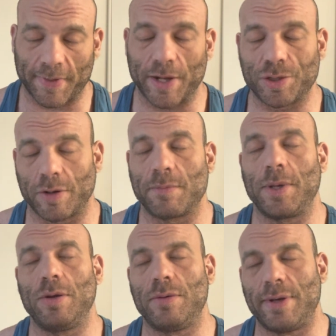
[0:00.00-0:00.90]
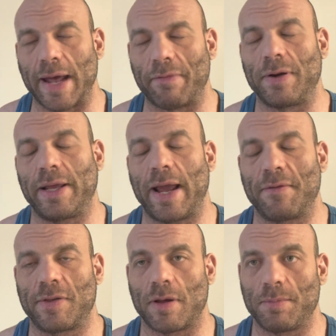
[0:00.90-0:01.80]
that shows me you definitely
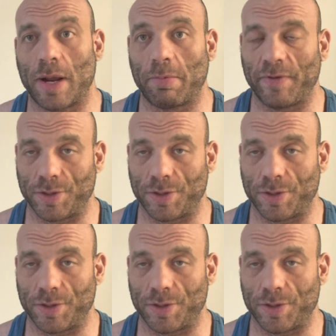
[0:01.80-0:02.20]
have some type of